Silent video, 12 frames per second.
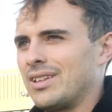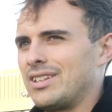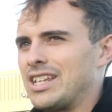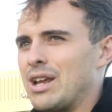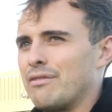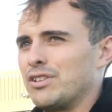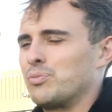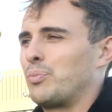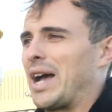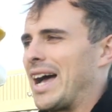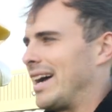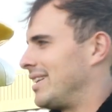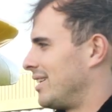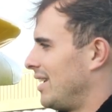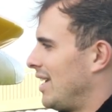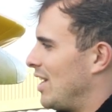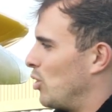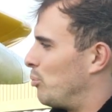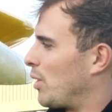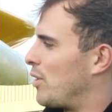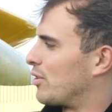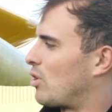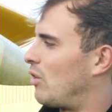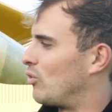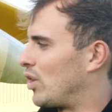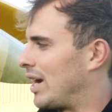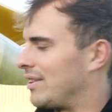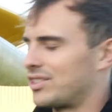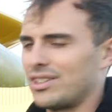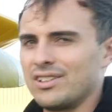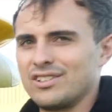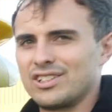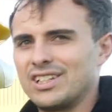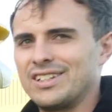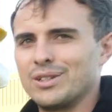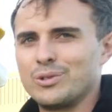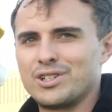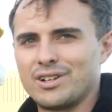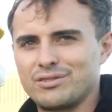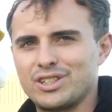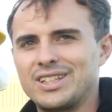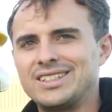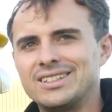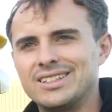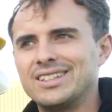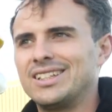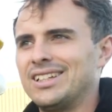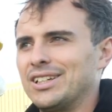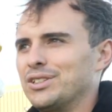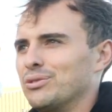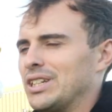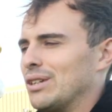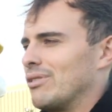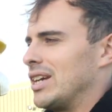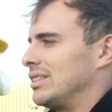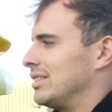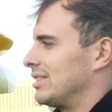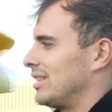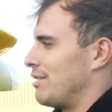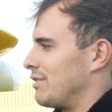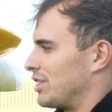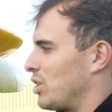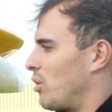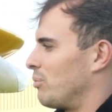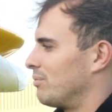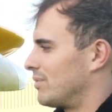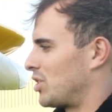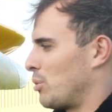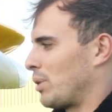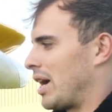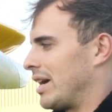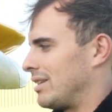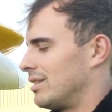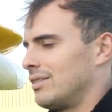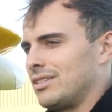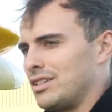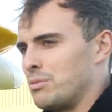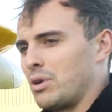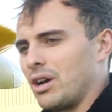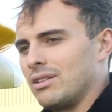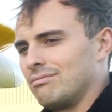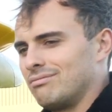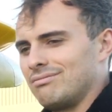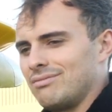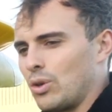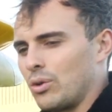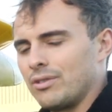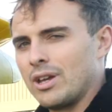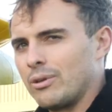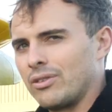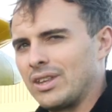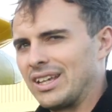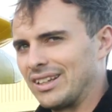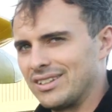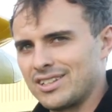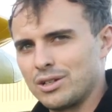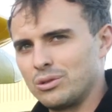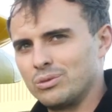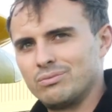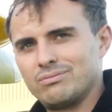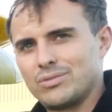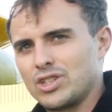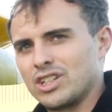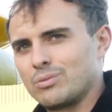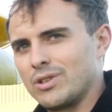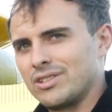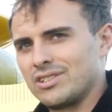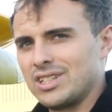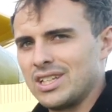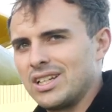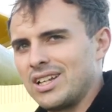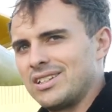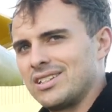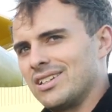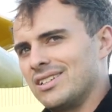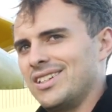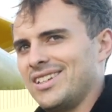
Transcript: You know, if it's bad, it'll blow the com rod out the side of the cylinder, which I've seen at the Reno races. If it's not so bad, you might not a thing until 6 months, a year later.